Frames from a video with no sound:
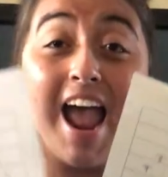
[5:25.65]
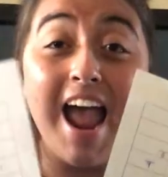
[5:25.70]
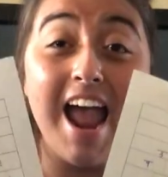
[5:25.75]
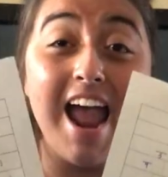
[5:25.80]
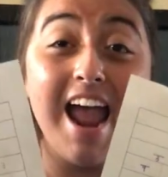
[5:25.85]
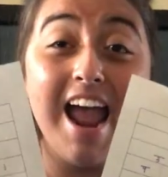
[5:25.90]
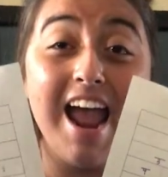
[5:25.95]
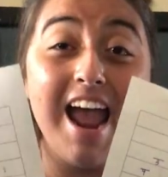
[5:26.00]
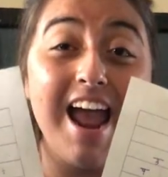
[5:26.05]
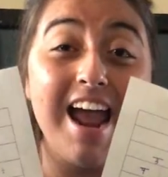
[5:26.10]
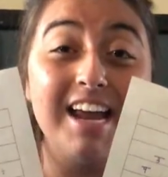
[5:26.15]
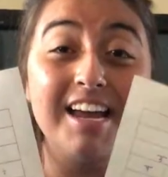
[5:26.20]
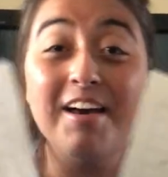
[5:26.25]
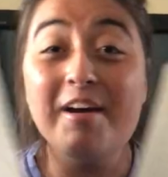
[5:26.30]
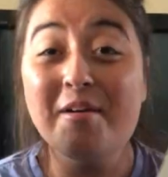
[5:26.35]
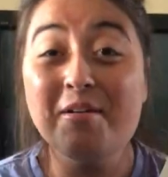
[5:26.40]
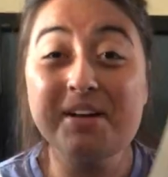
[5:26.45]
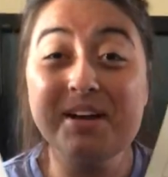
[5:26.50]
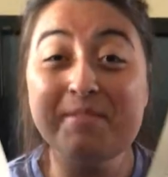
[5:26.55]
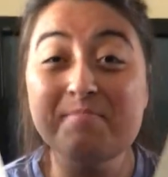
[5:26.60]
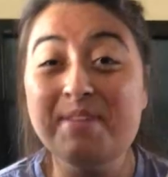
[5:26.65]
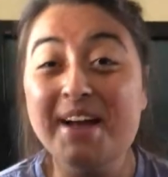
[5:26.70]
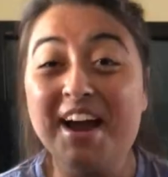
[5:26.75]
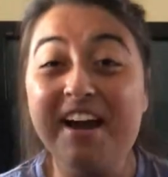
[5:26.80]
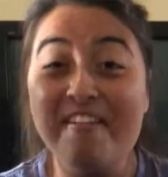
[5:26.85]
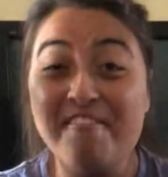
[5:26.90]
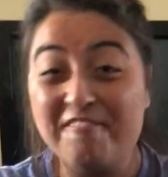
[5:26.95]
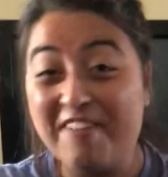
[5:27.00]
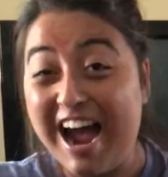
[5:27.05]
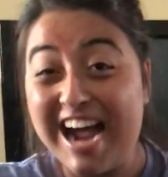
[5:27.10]
And go
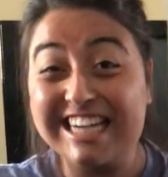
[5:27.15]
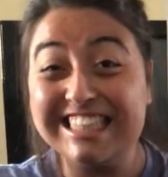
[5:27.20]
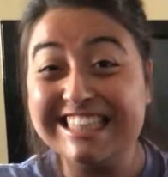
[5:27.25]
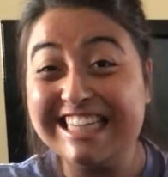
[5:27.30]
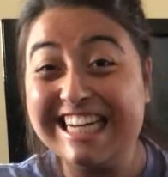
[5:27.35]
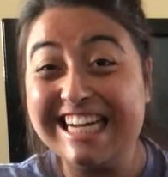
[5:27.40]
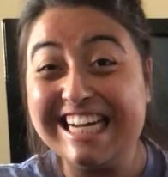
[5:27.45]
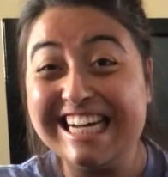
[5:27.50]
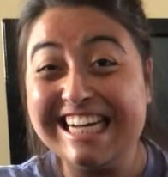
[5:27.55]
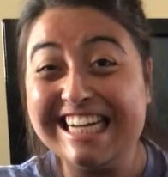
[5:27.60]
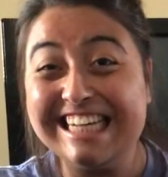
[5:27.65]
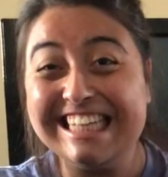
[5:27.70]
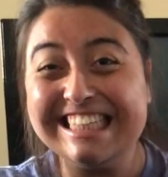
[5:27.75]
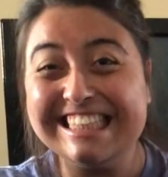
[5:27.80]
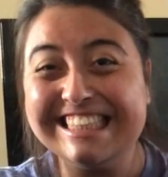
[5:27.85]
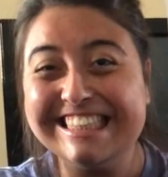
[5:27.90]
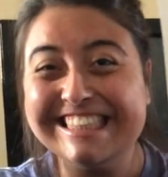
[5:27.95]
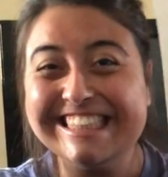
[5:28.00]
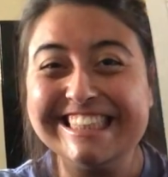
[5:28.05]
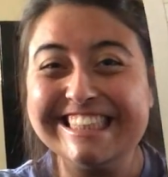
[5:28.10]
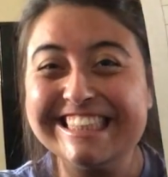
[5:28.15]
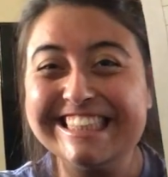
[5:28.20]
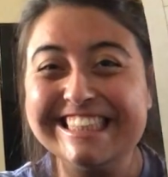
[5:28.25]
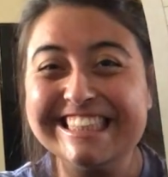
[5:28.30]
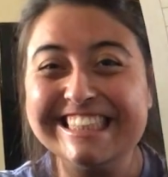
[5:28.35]
compare fractions!